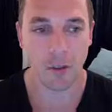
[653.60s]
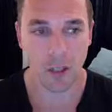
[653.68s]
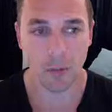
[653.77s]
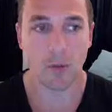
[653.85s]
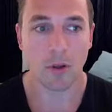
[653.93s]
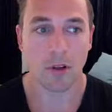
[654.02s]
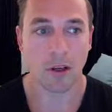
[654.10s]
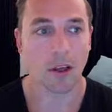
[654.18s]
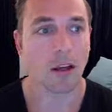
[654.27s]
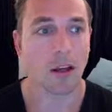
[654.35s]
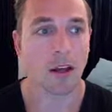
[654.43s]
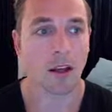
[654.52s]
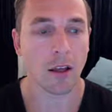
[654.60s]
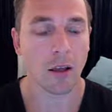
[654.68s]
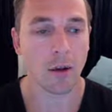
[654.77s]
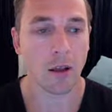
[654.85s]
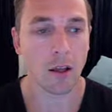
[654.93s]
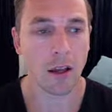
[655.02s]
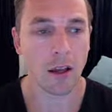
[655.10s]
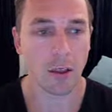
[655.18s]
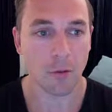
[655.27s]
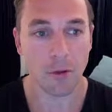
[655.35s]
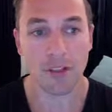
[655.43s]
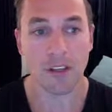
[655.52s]
a team. And
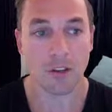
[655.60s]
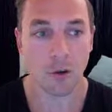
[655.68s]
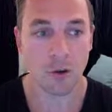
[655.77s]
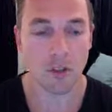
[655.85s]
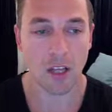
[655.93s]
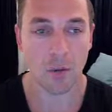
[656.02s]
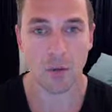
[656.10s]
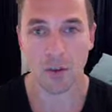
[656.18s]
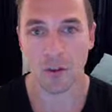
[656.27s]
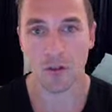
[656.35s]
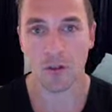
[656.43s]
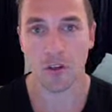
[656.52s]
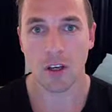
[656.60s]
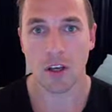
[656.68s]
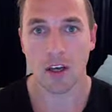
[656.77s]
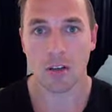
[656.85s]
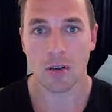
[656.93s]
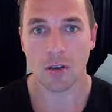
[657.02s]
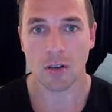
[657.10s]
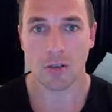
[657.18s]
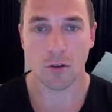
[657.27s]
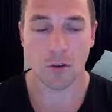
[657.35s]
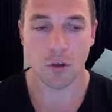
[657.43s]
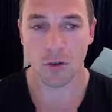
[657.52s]
the reason I chose that was just
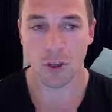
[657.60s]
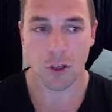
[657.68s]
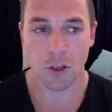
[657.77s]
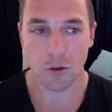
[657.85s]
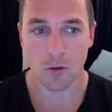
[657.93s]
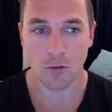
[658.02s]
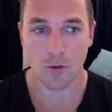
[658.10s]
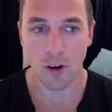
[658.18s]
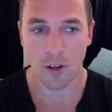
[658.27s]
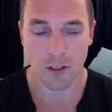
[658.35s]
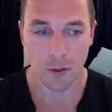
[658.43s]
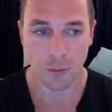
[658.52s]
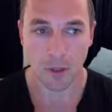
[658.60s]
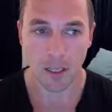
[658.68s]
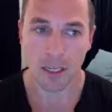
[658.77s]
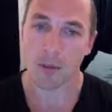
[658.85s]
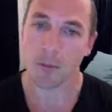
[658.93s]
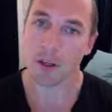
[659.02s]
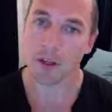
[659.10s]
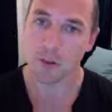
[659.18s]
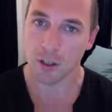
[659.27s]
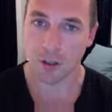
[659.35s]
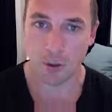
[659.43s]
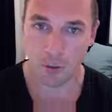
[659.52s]
to use the queues very simply. And I'm not
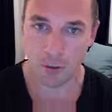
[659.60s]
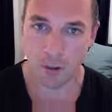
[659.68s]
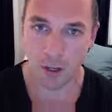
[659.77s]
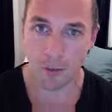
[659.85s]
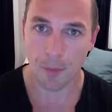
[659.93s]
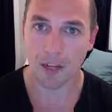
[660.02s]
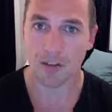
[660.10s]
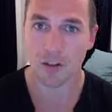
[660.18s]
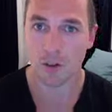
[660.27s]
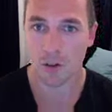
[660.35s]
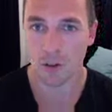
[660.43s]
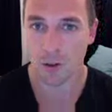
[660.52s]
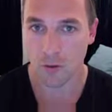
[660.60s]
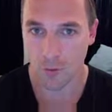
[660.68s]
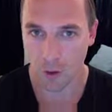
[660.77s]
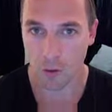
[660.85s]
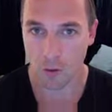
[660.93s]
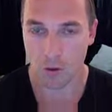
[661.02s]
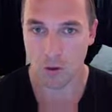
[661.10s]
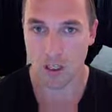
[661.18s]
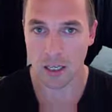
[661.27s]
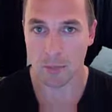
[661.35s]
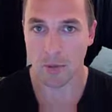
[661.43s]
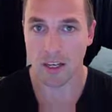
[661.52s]
using queues. I'm actually using just views to
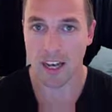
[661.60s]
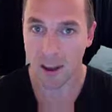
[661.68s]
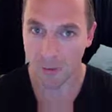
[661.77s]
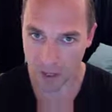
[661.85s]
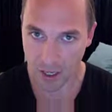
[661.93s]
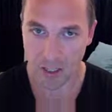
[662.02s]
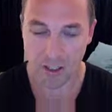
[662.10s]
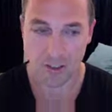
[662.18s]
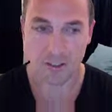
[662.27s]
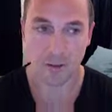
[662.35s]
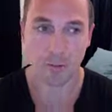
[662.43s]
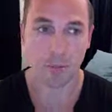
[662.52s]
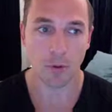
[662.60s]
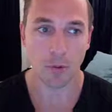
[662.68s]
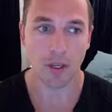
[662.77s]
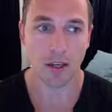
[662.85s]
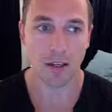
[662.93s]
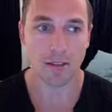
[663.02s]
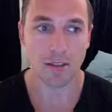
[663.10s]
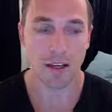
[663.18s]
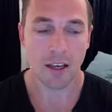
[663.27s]
keep the navigation simple, because